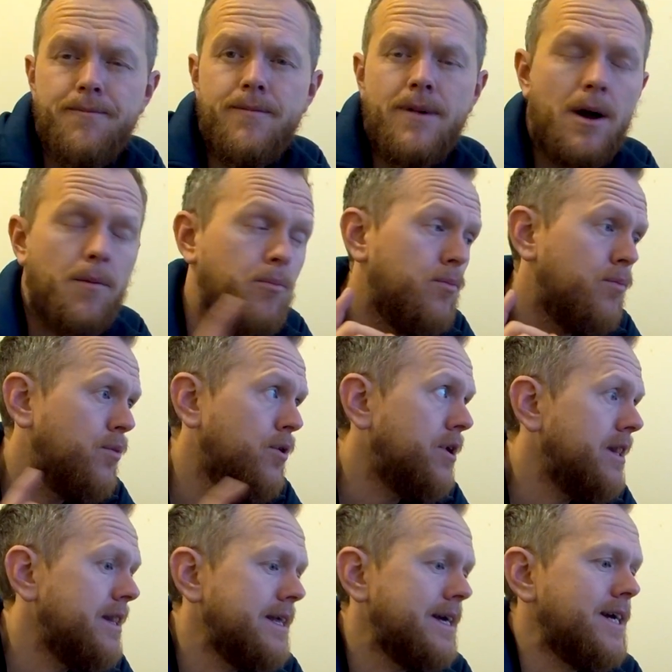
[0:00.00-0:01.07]
I'll put a
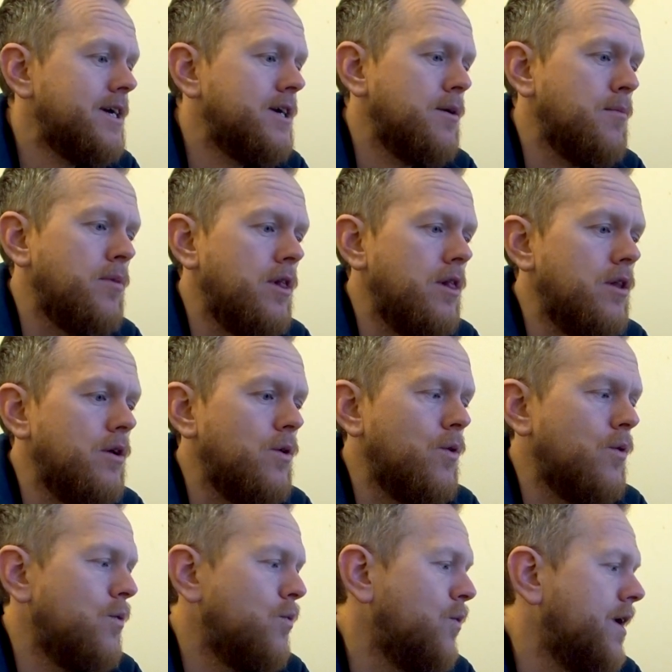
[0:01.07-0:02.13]
link
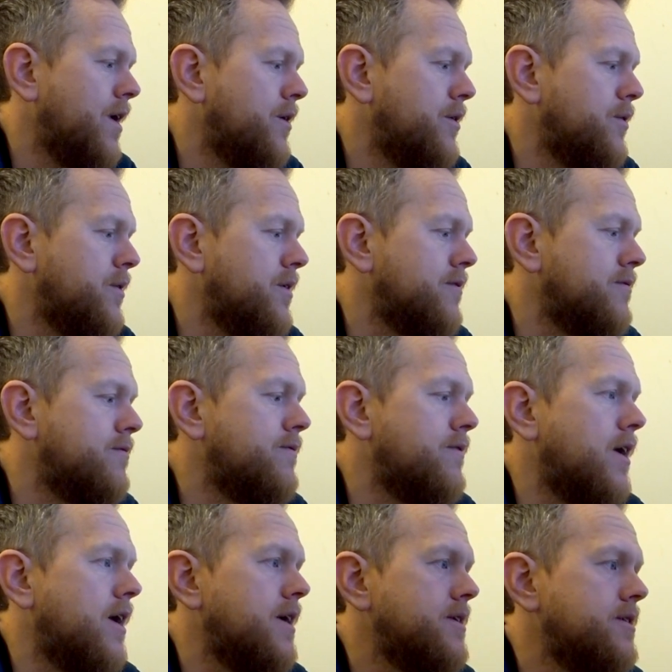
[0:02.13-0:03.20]
below where you can find